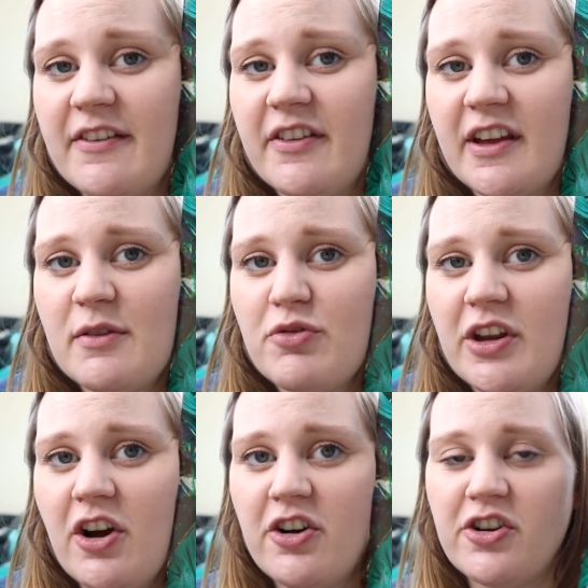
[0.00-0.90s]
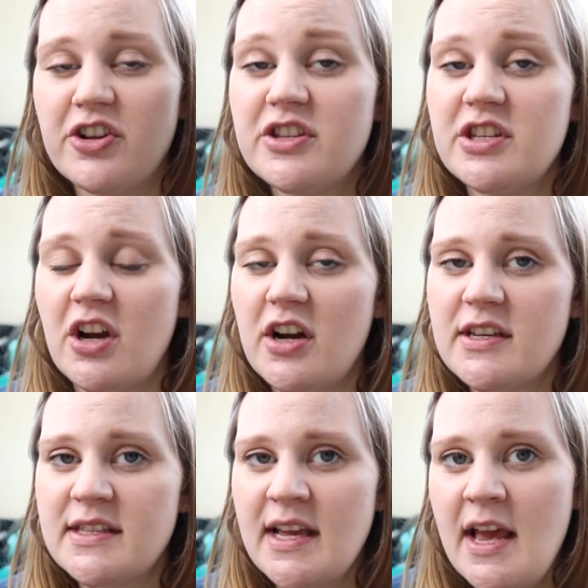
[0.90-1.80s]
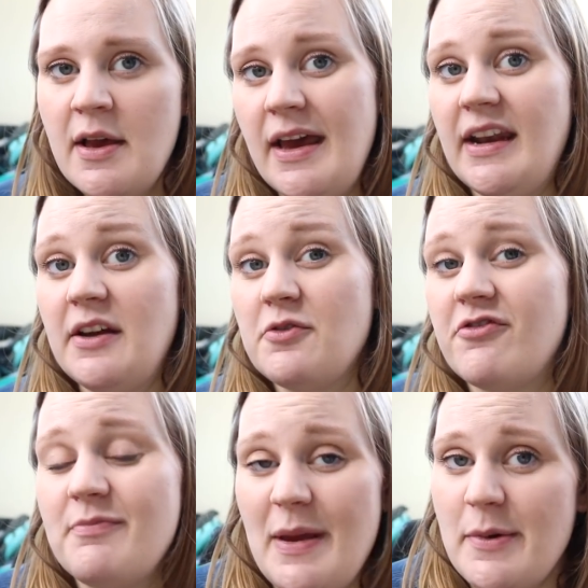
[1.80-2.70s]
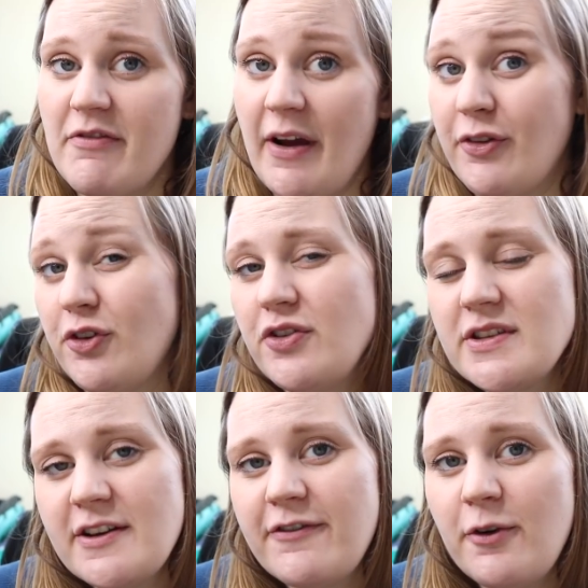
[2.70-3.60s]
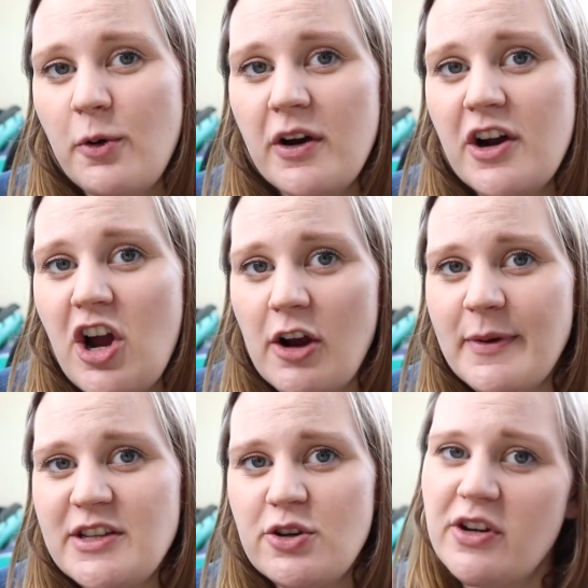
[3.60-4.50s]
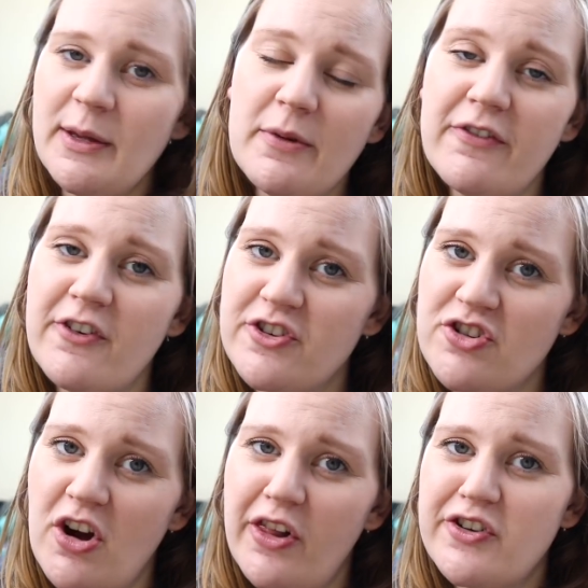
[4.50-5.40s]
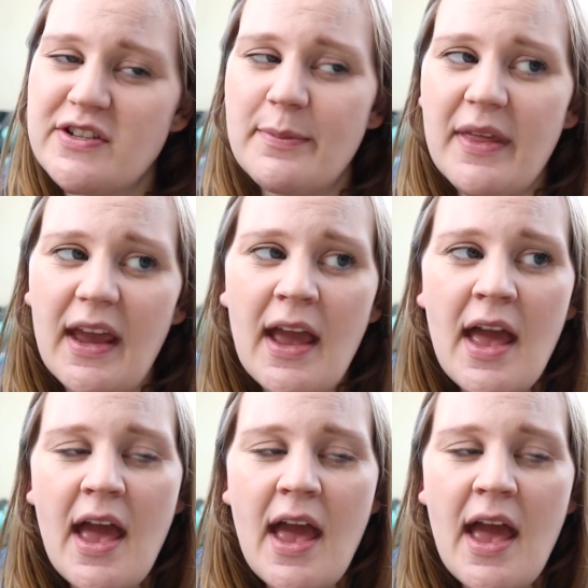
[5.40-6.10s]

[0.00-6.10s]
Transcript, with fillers: I feel like I'm pretty hard on socks, and I would maybe rather use it for a garment or keep it for a shawl or something.